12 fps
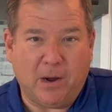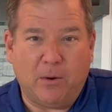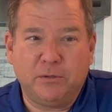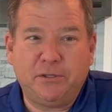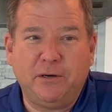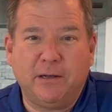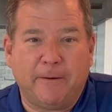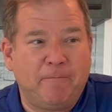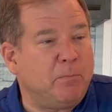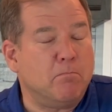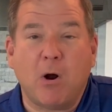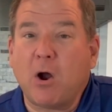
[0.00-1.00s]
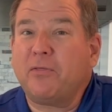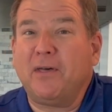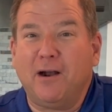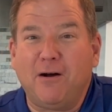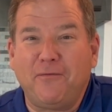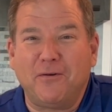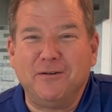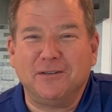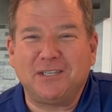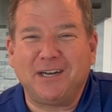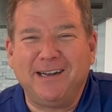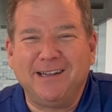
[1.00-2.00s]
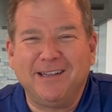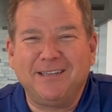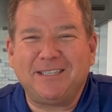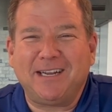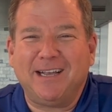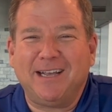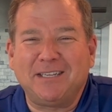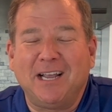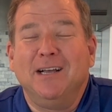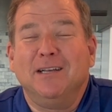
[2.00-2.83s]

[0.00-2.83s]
I want you to mark that off on your study list as